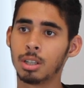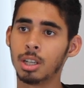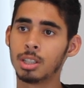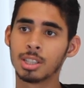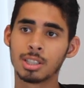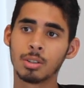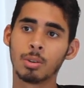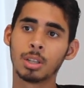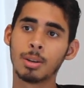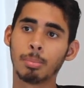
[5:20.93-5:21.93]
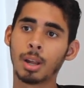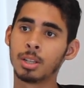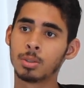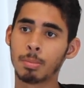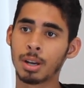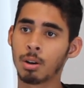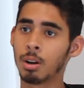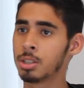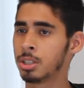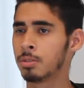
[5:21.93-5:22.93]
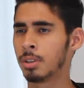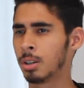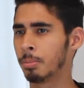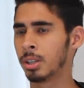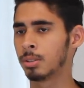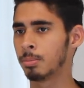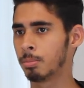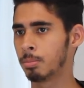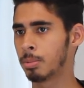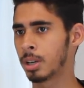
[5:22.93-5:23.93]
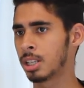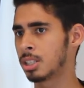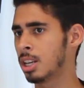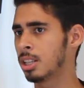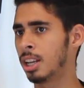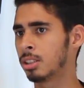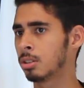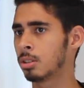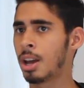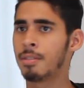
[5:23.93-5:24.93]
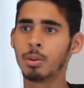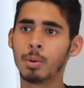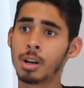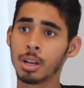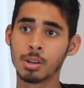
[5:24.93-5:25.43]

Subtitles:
It doesn't only apply to my college environment, but I take that everywhere I